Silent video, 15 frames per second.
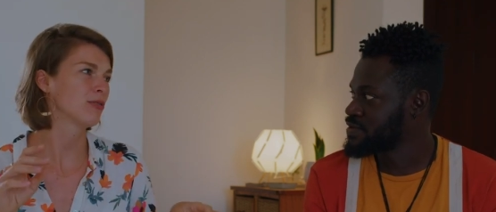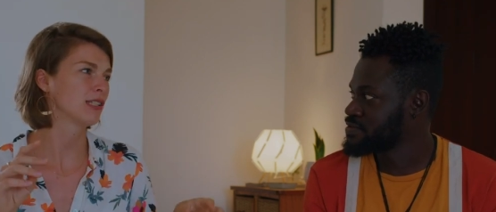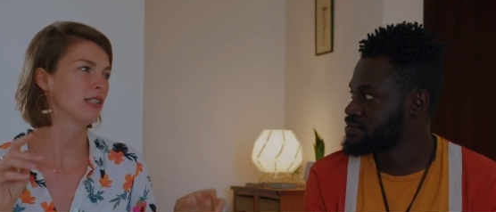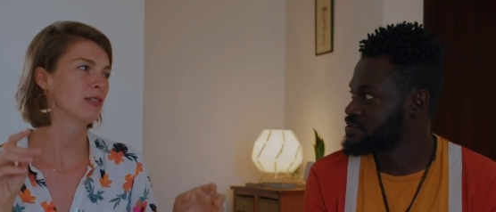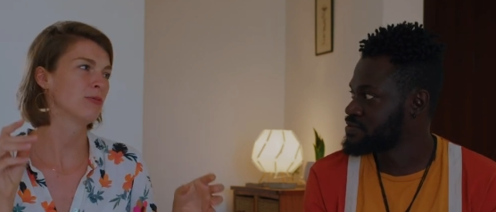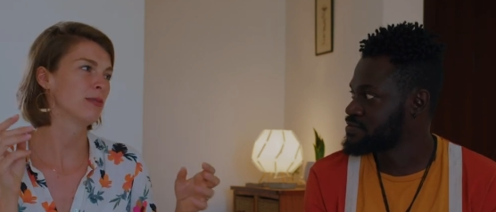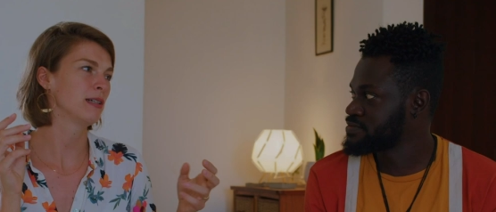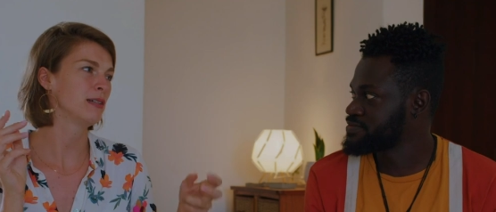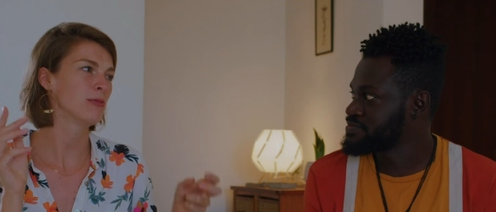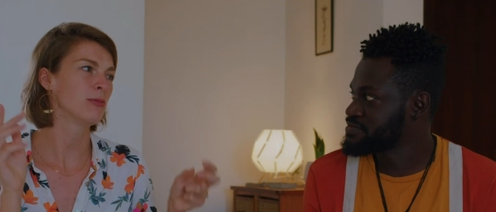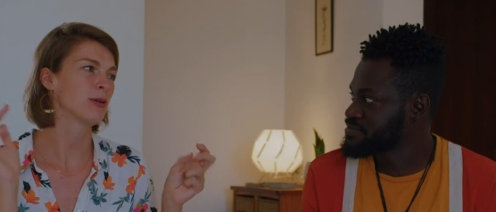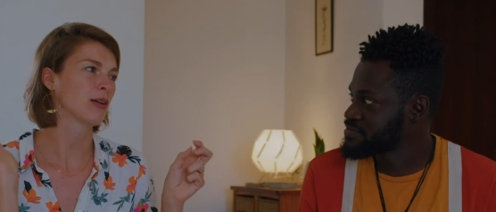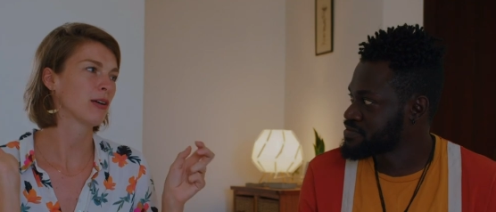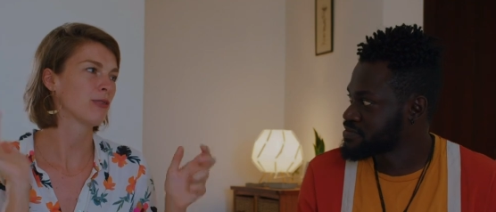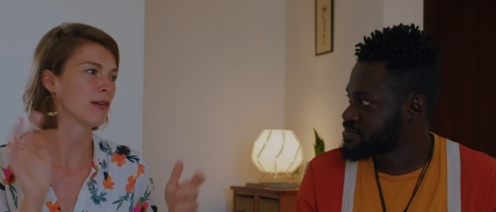Speaker 1: till we
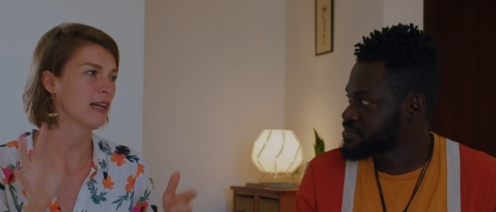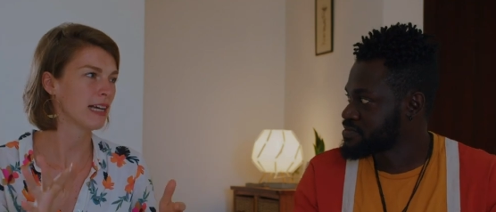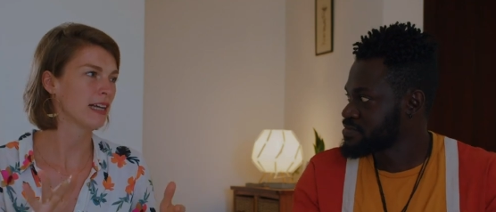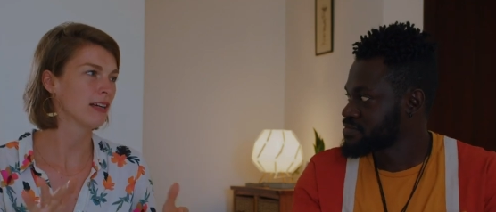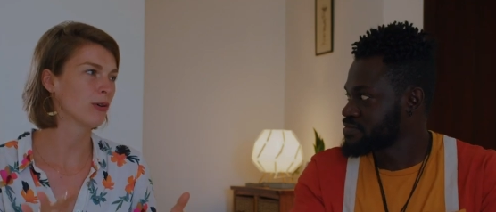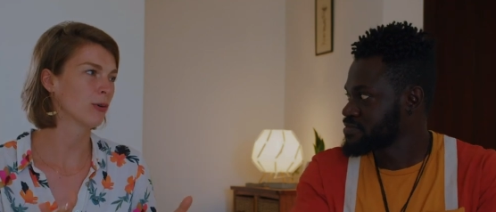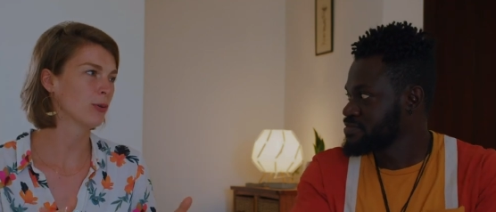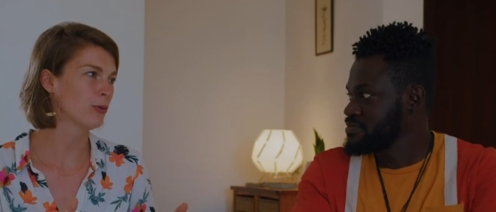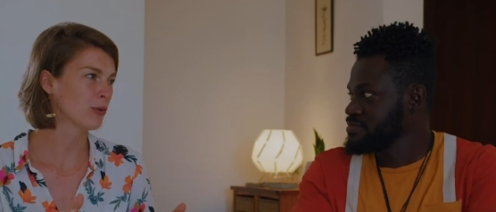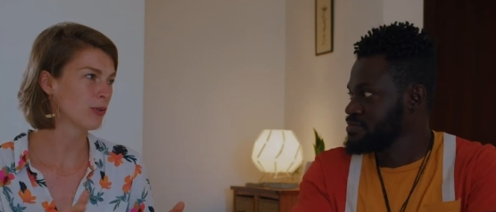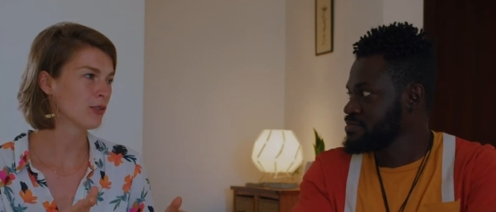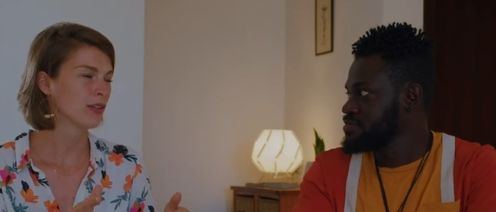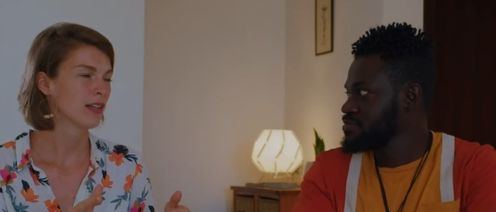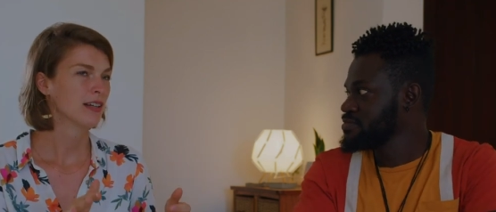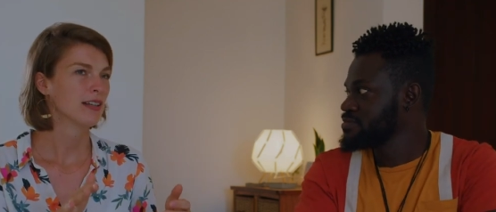were gray and old.
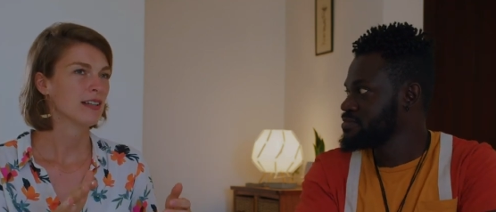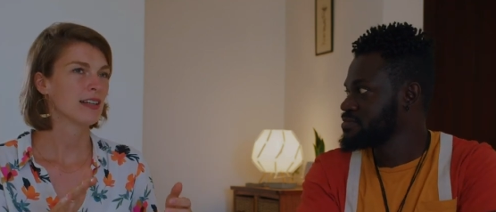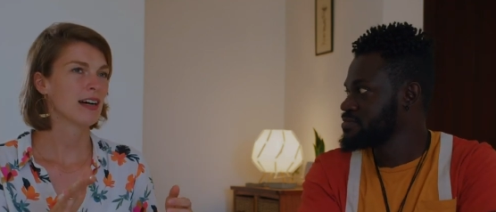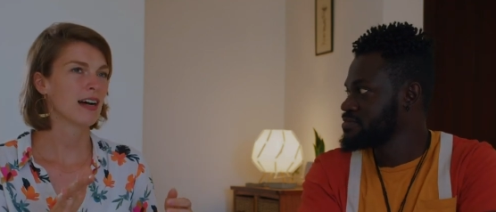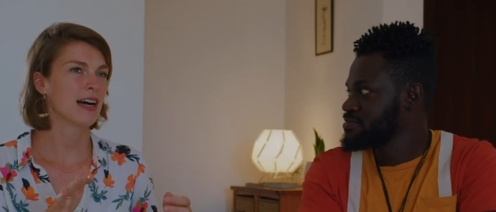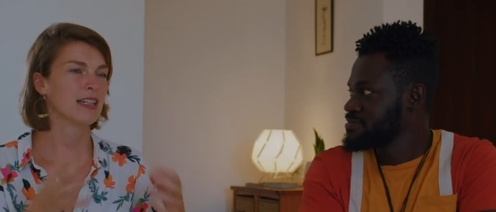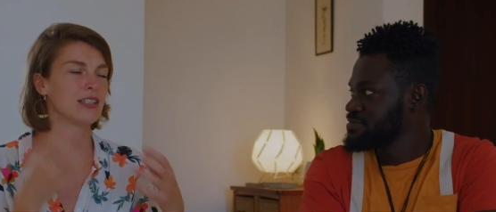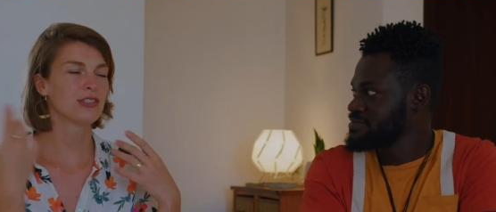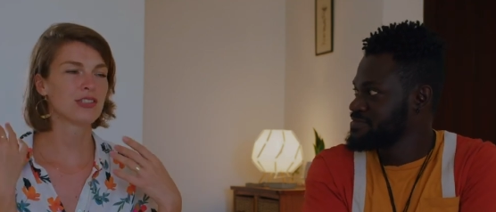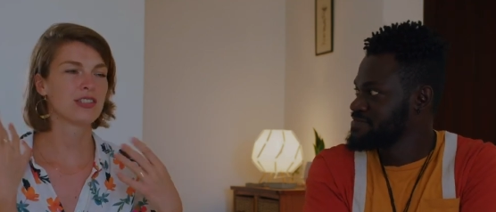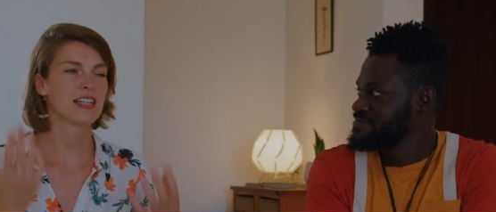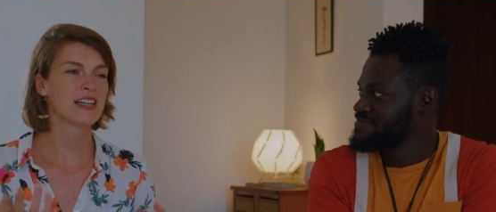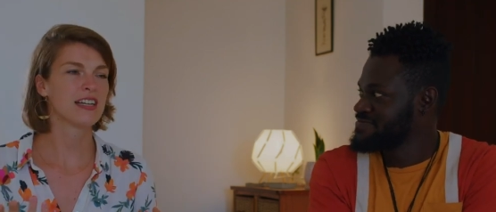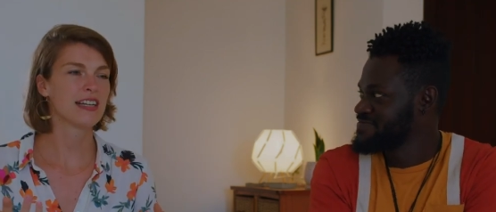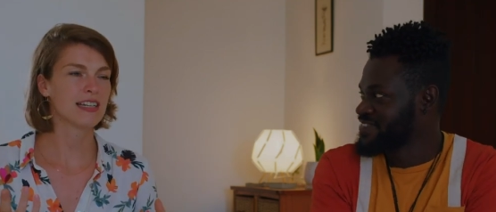I just
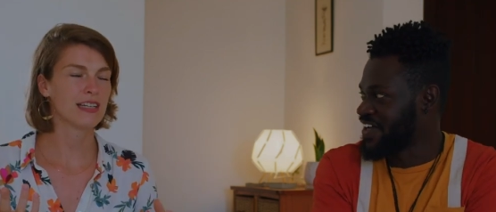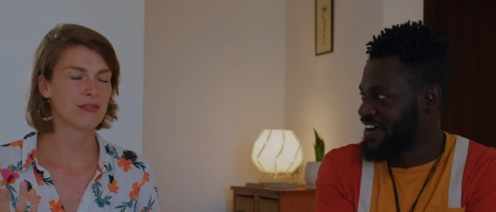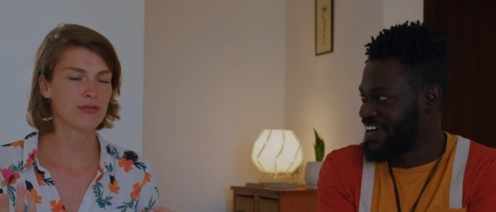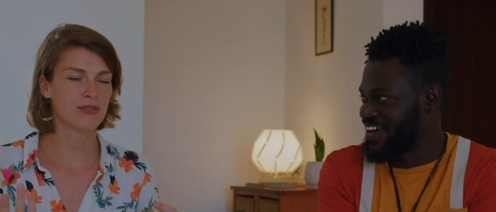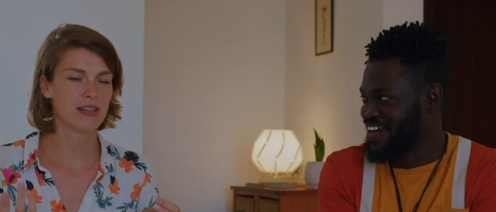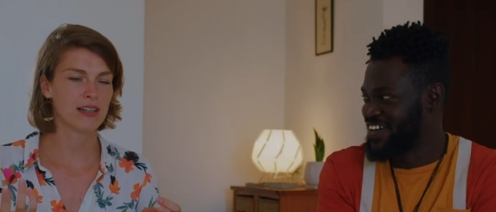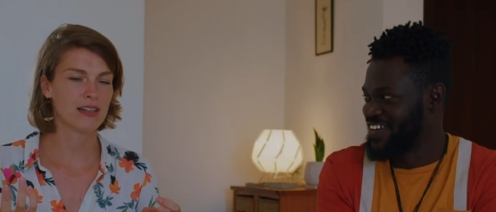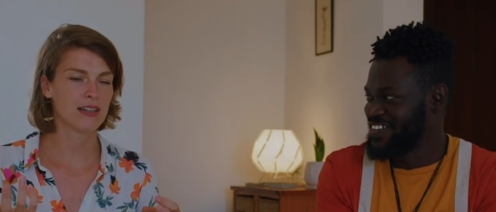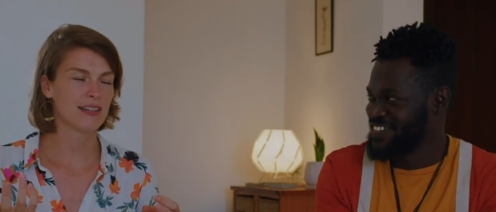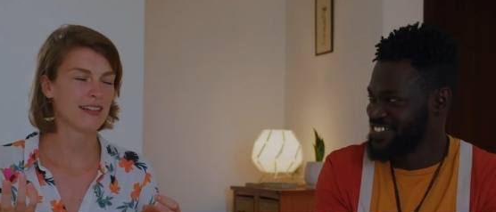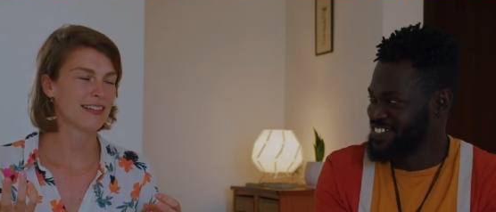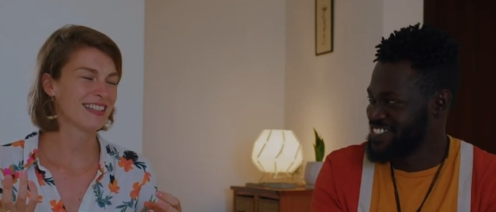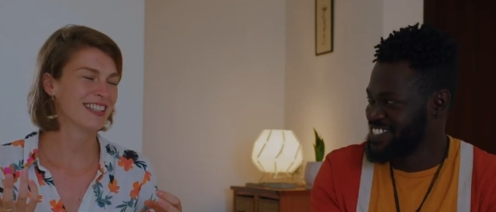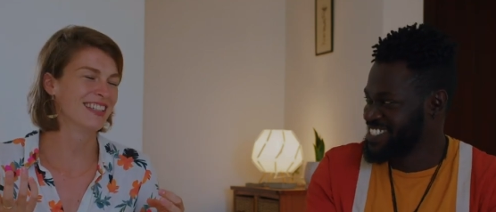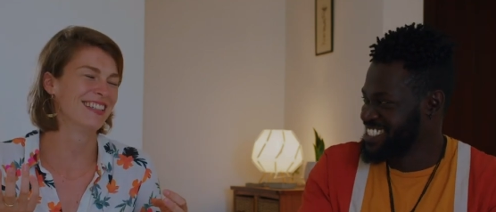didn't give oh.
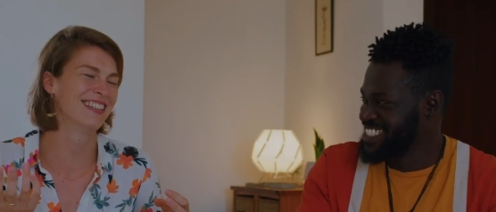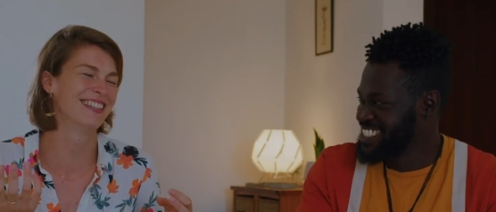the